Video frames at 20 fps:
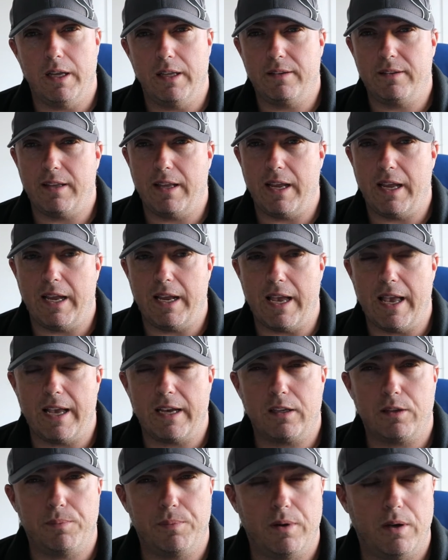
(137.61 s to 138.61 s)
It's a
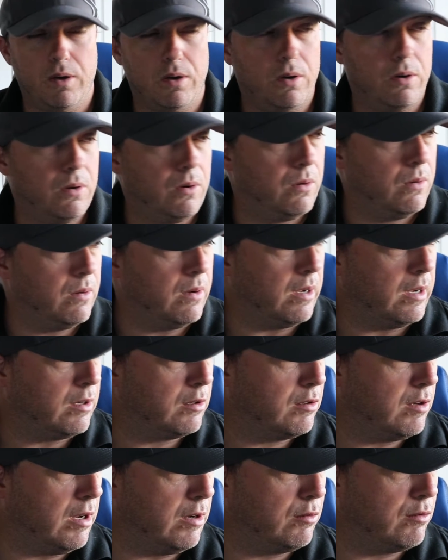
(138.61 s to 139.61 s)
expo
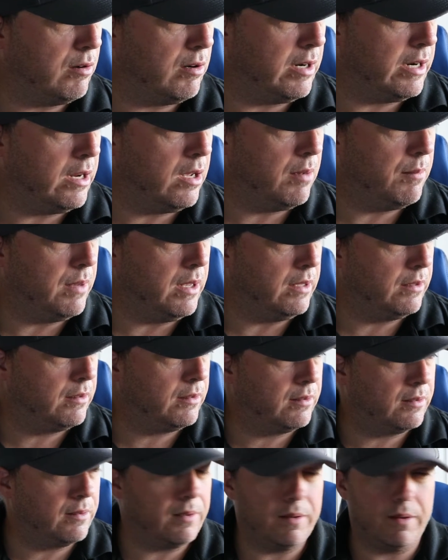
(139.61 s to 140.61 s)
aquarium.
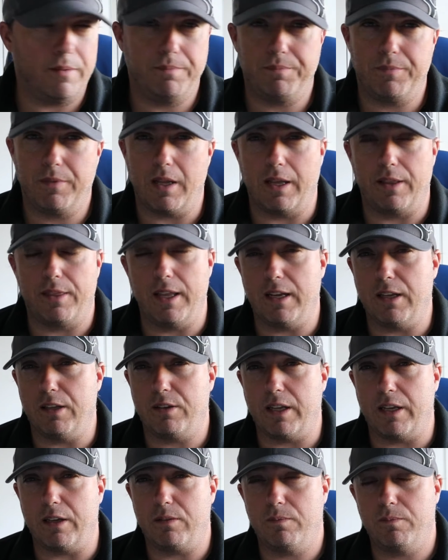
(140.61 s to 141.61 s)
It's, I think
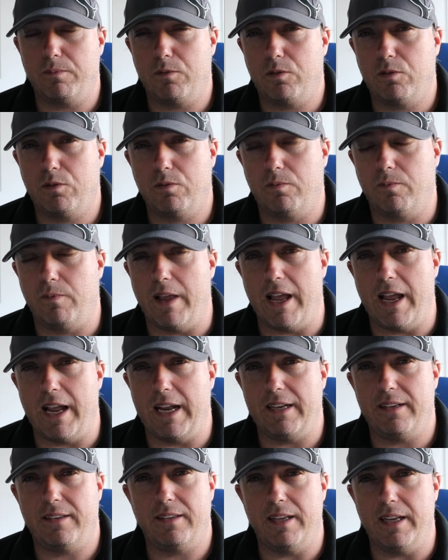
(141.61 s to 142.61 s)
it's like
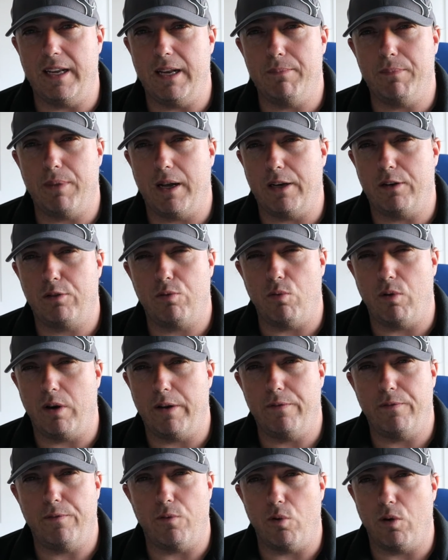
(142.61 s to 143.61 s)
eighteen by
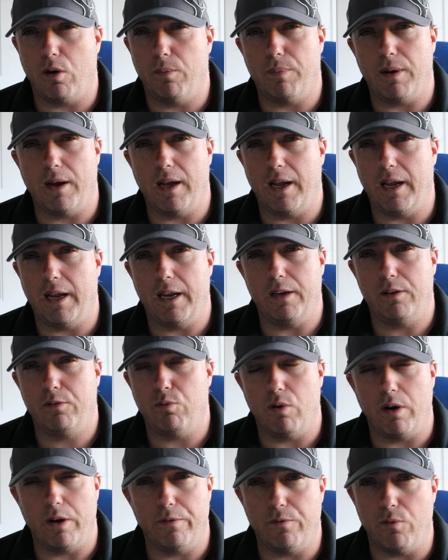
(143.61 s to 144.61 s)
twenty-four by
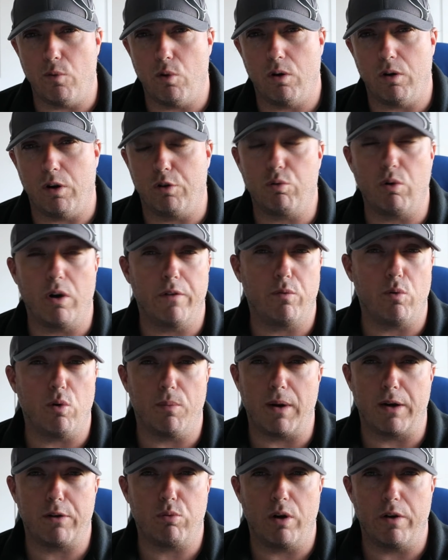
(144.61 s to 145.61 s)
twenty-four or twenty-four
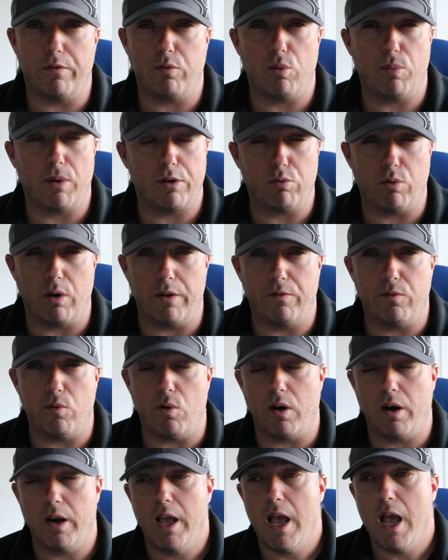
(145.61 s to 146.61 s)
by twenty-four by
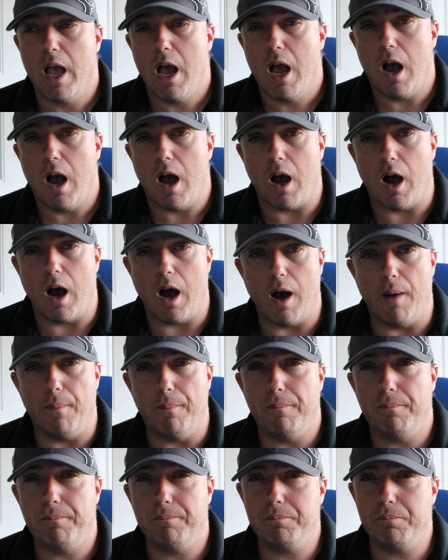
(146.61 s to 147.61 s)
twenty-four.
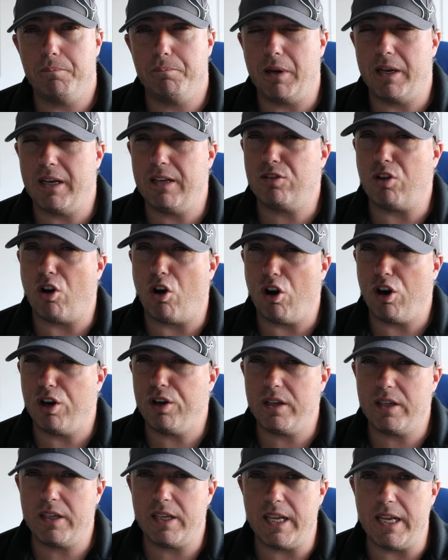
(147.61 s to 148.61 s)
Um, but it's hard
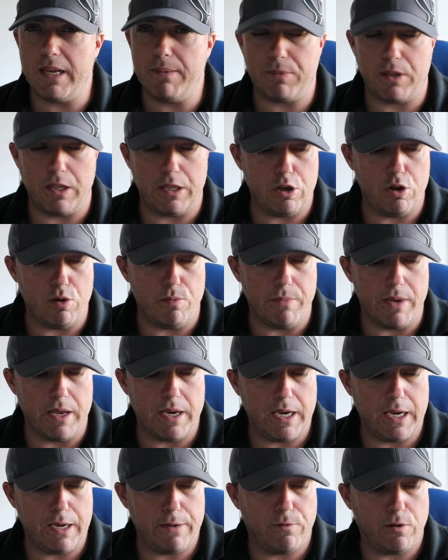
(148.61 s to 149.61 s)
to keep the
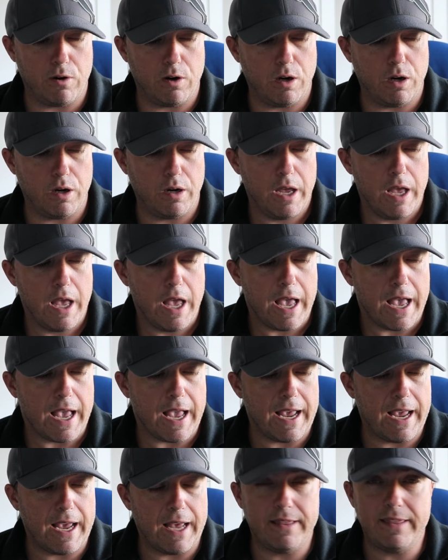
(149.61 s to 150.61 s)
humidity for her,
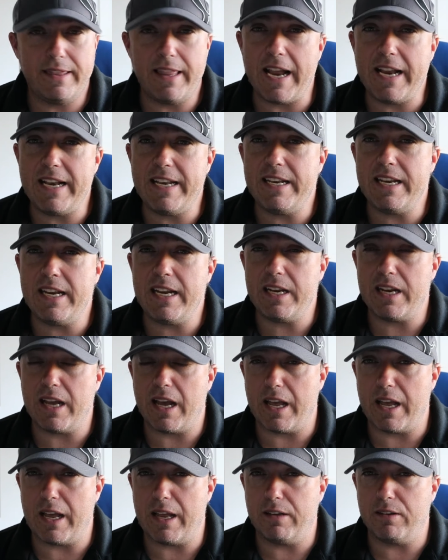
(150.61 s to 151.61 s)
and they
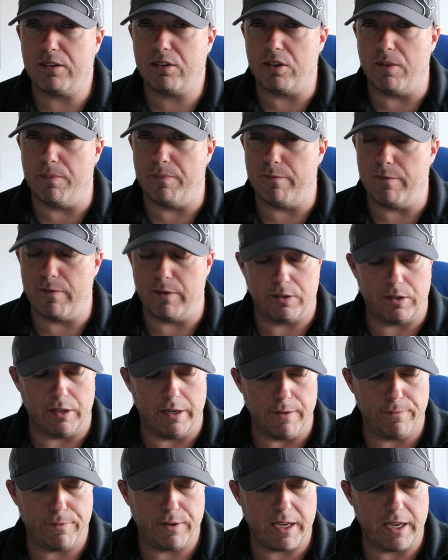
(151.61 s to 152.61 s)
need
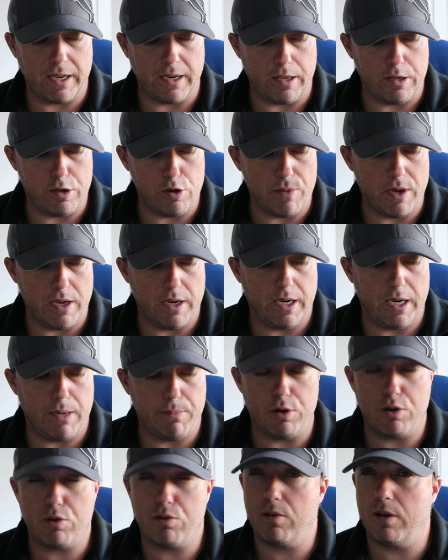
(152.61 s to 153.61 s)
significant humidity
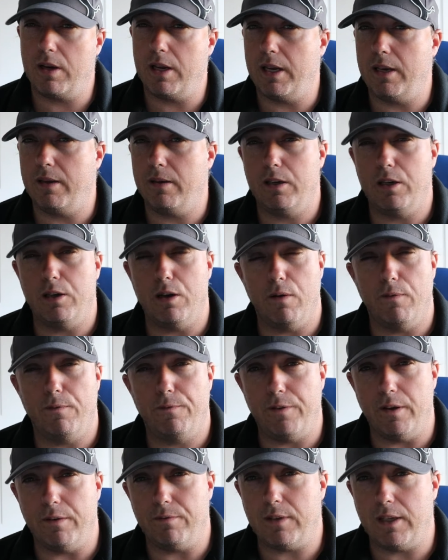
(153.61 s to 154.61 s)
between, you know,
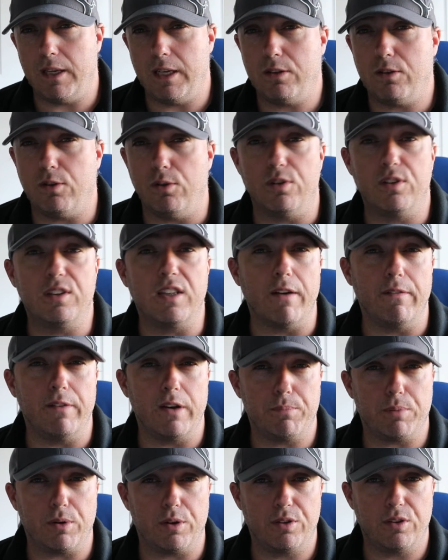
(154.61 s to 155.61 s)
fifty to
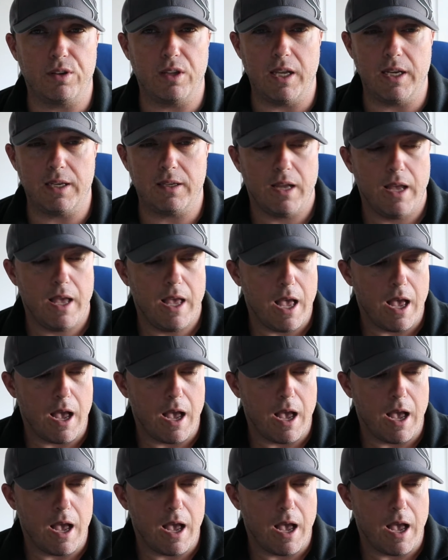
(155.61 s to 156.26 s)
seventy percent.